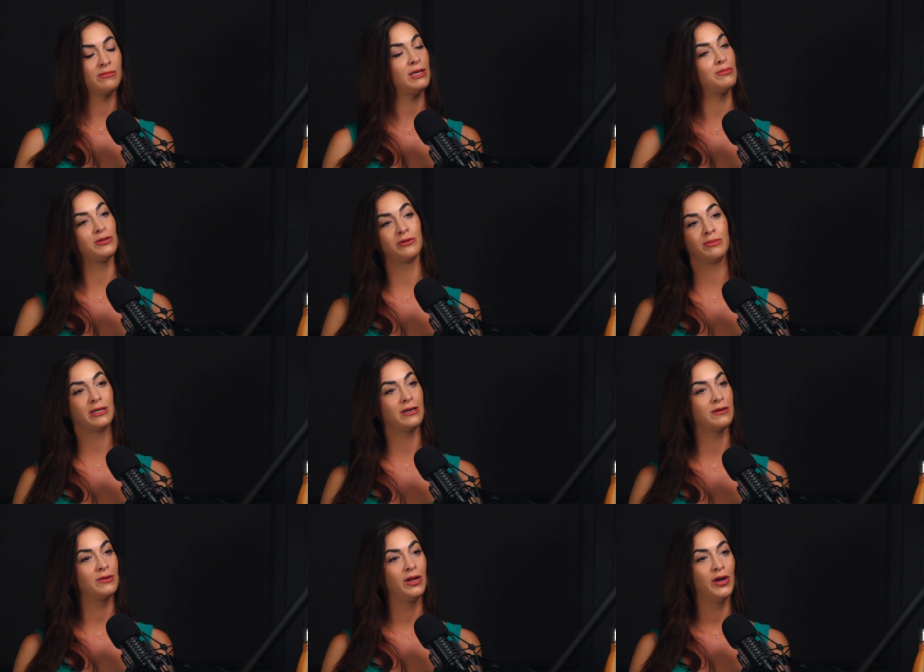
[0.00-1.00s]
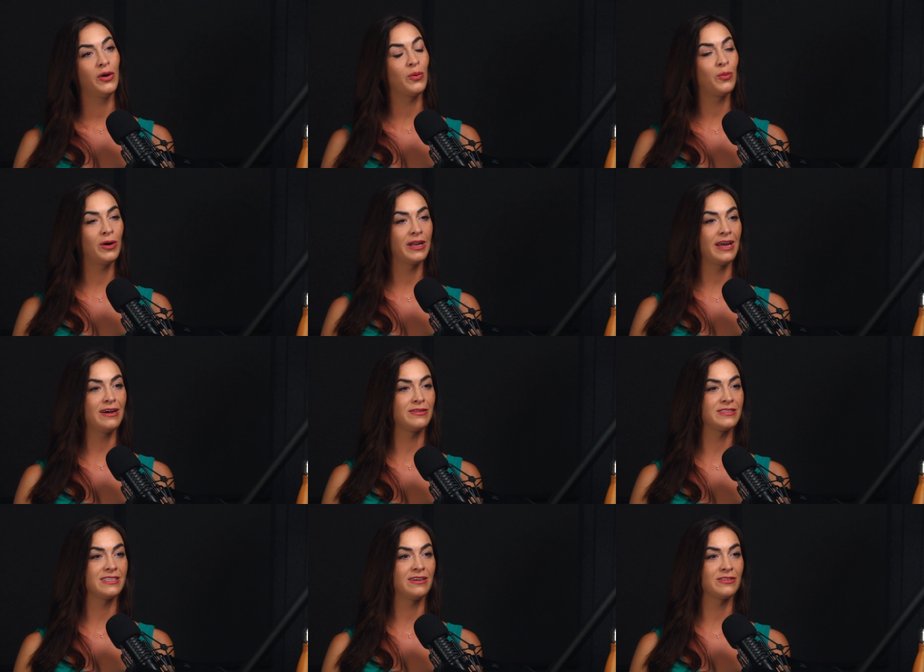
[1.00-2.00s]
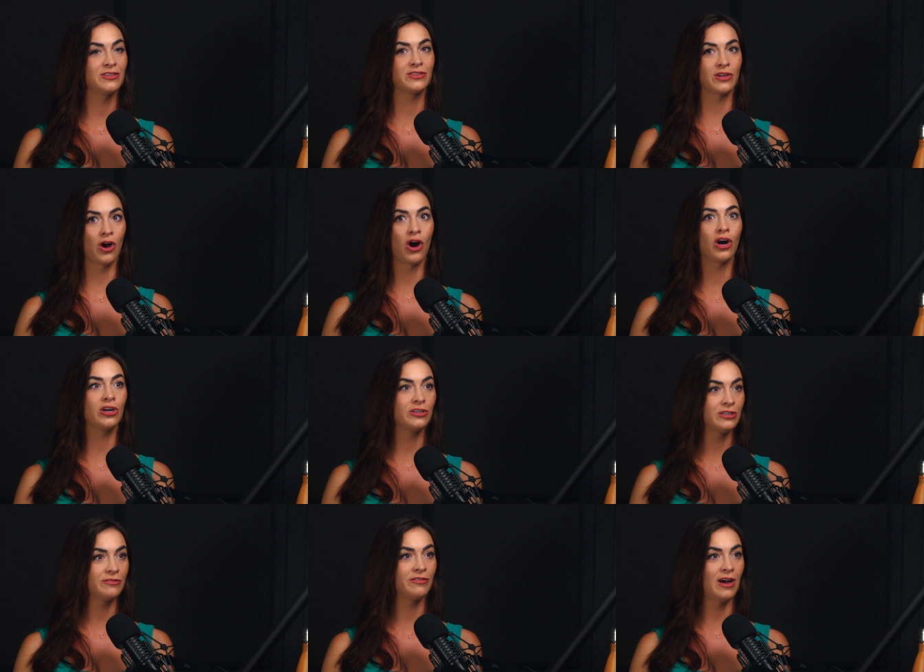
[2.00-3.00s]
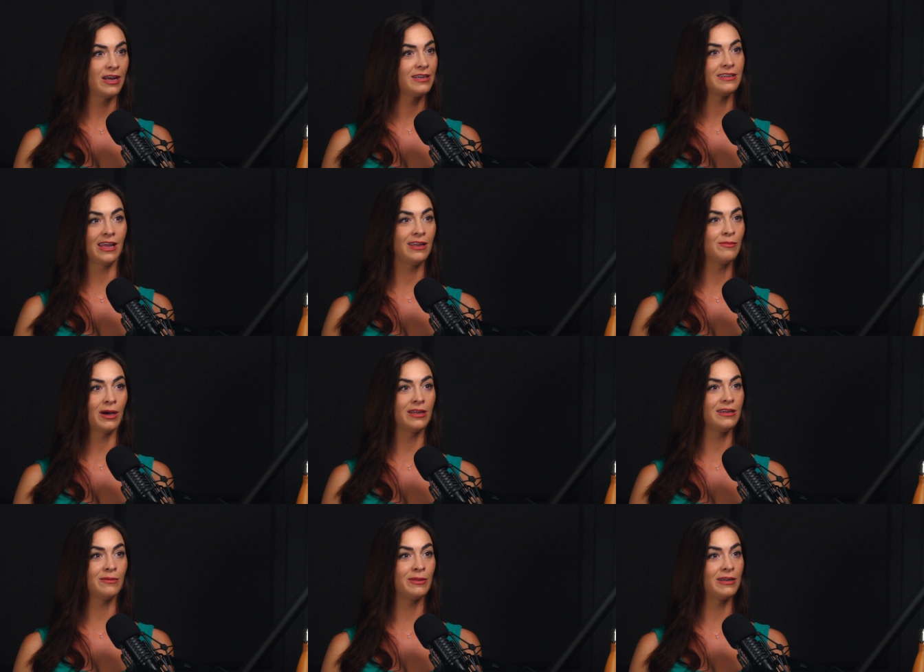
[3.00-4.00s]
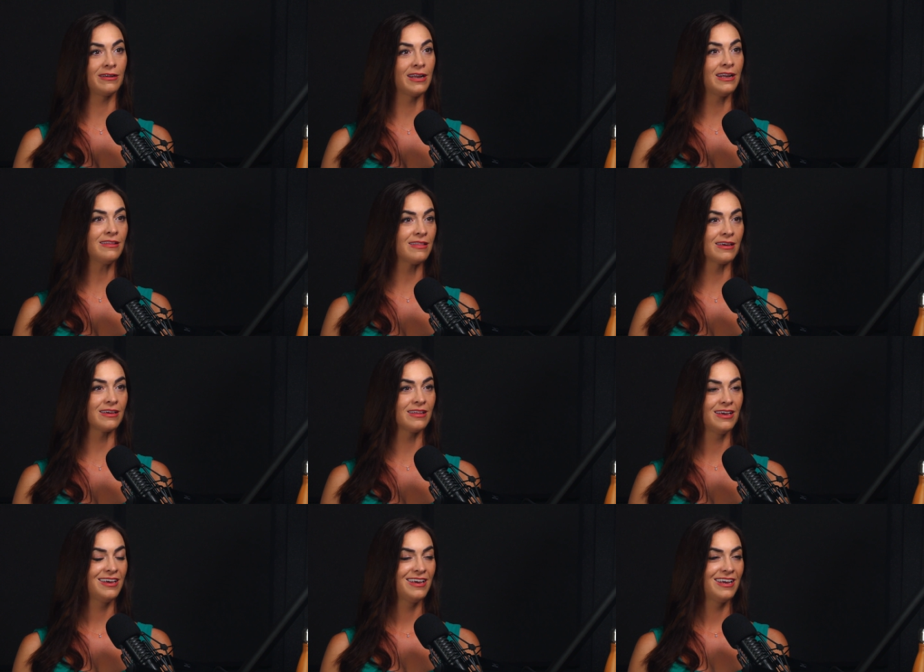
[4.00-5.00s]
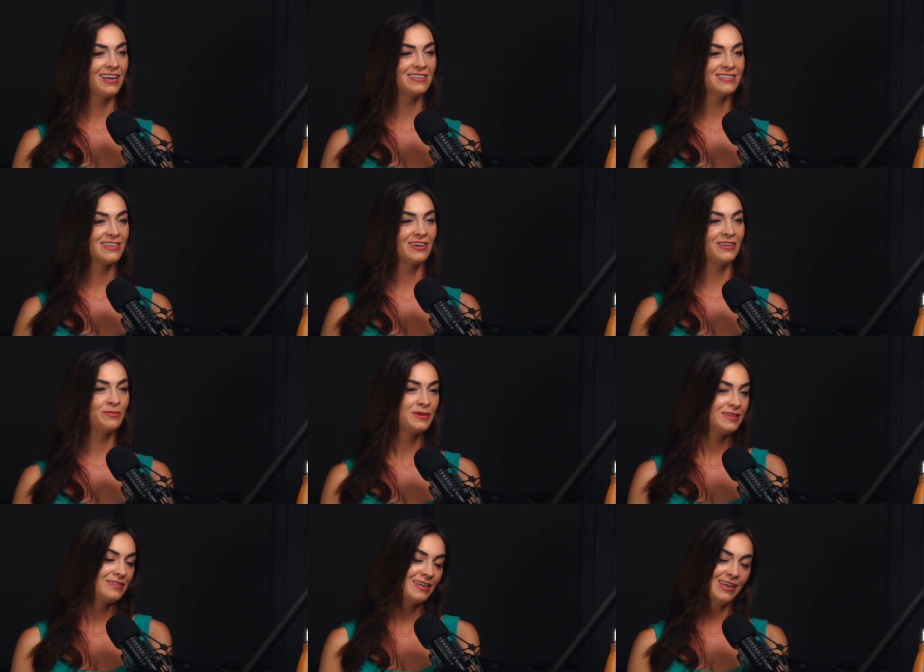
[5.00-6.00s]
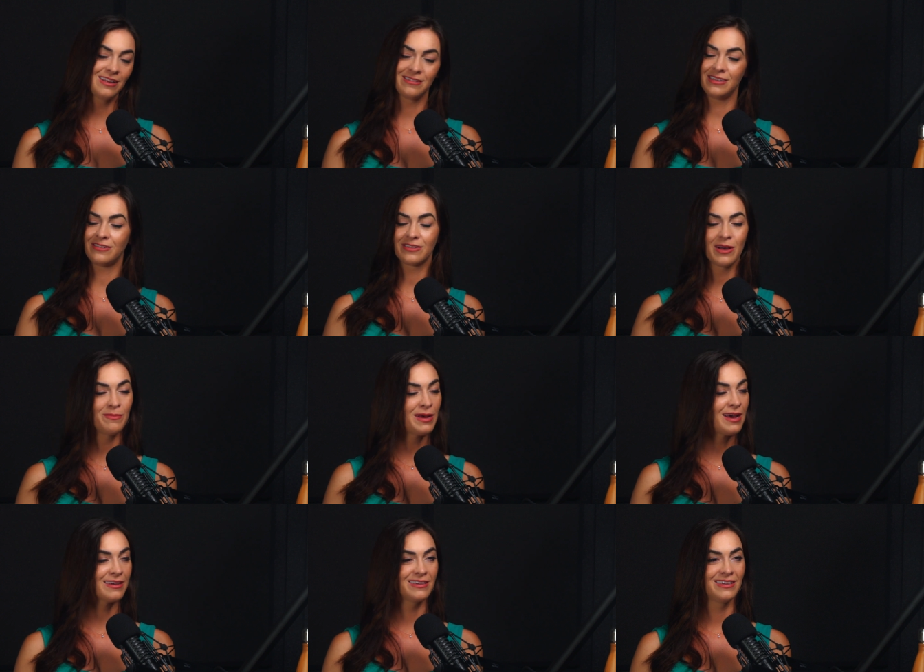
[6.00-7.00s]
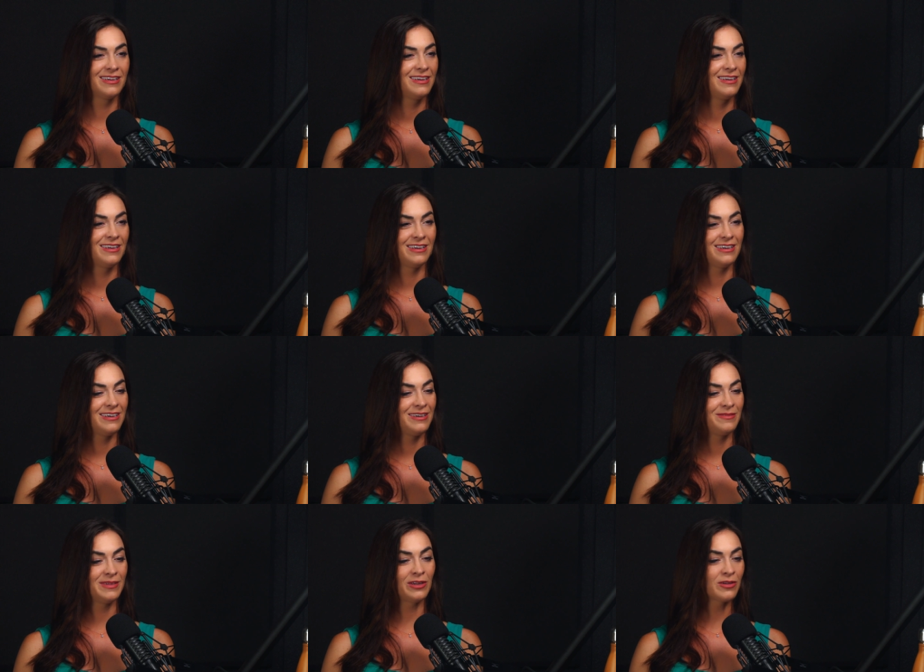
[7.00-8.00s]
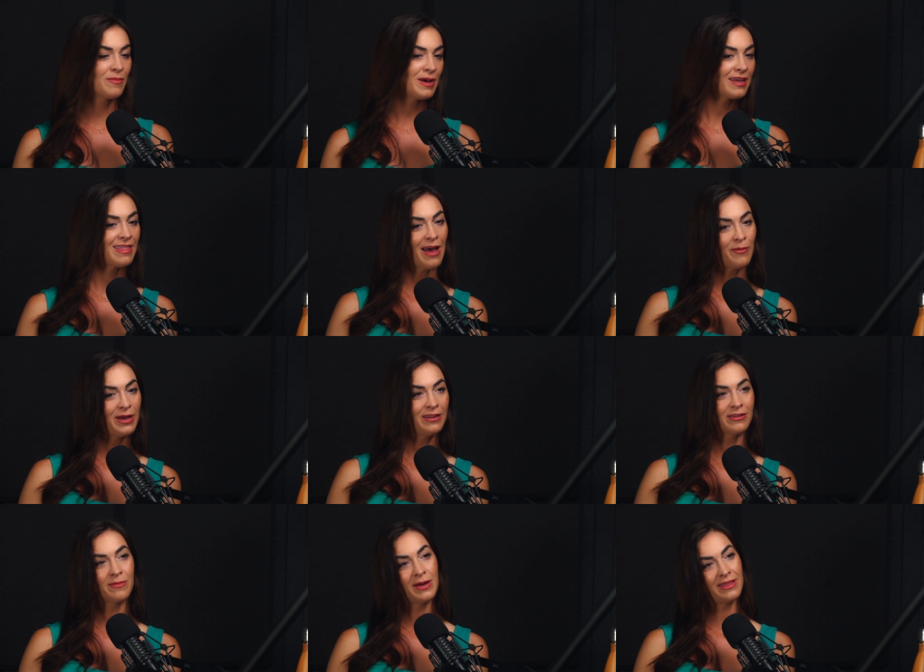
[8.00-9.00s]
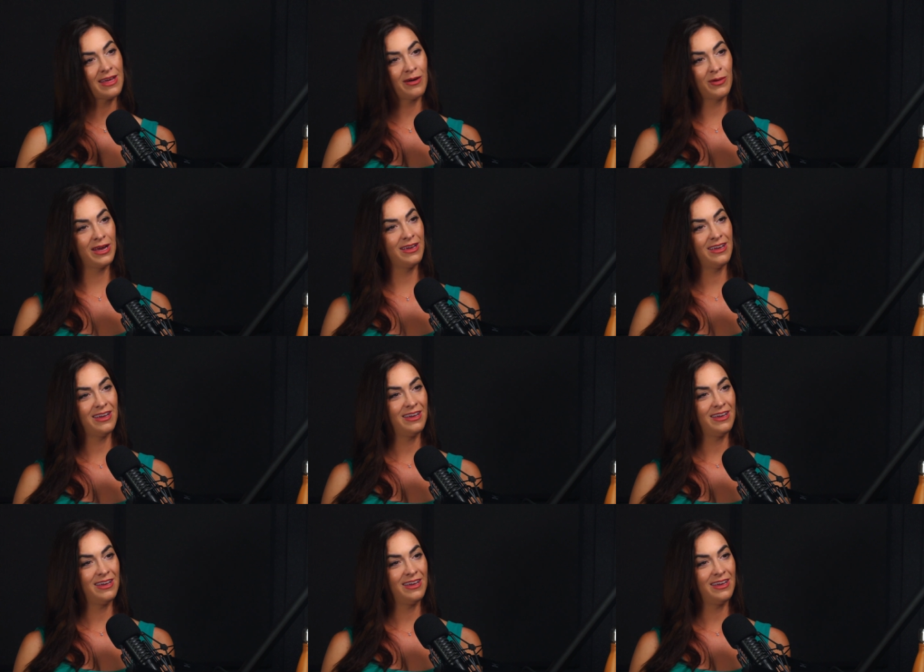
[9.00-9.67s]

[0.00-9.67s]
people to bid on one house. Now it's just hard to find anybody to bid on anything. And so, but again, it'll come back. Mm. Um, it'll come back that way, it'll come back that way.